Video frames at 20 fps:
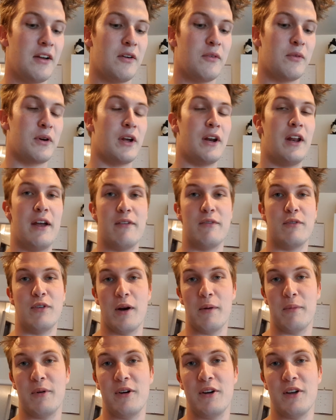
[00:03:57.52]
We're going to have
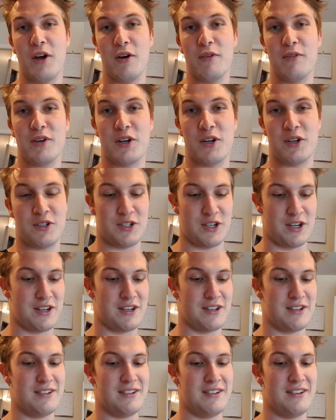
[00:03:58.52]
rubbery, overcooked
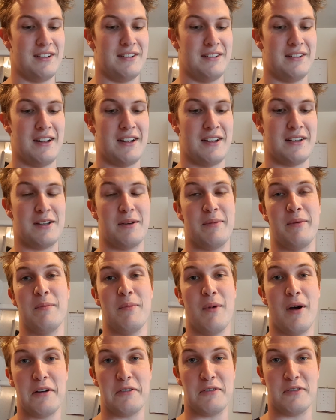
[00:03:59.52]
chicken. It's going to be my